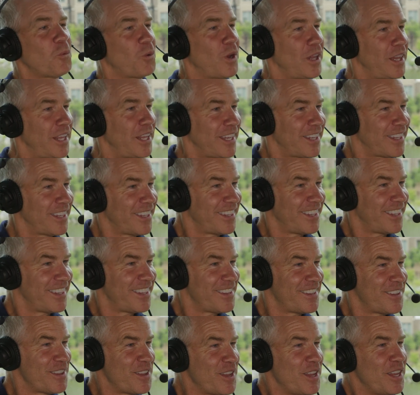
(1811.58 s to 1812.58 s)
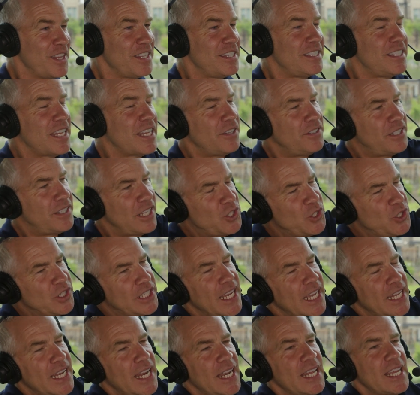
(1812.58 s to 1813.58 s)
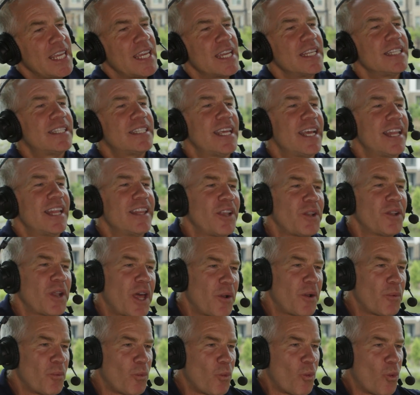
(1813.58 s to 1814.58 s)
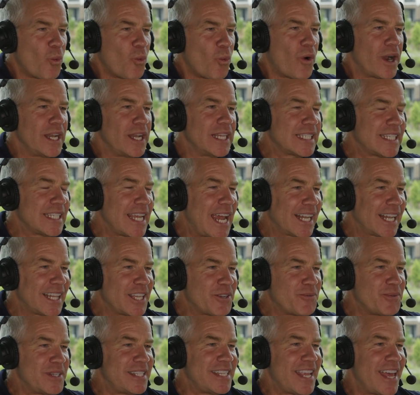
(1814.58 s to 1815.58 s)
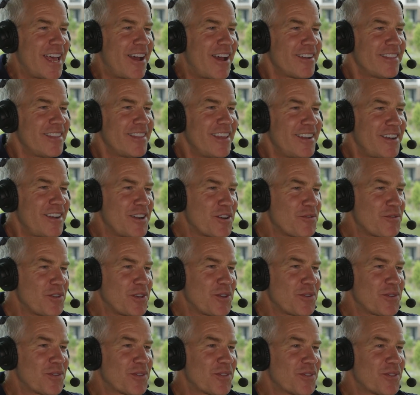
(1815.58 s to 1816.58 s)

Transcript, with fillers: Really? Did, did you get any intel on, on what exactly went down in that interview?